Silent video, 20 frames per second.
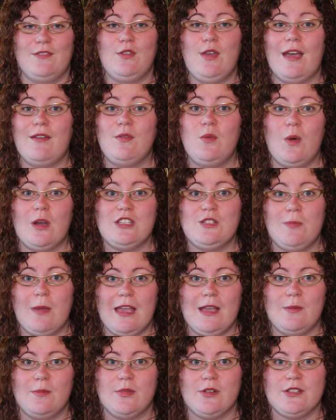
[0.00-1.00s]
If you haven't watched
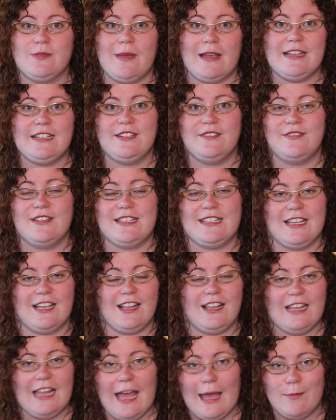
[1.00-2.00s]
Pagan Perspective, it's a
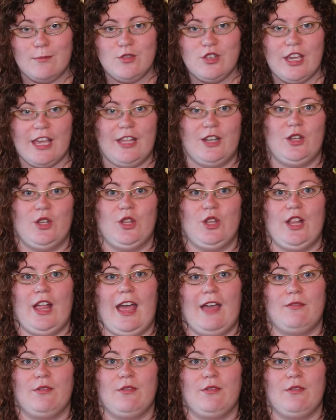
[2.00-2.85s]
collab channel.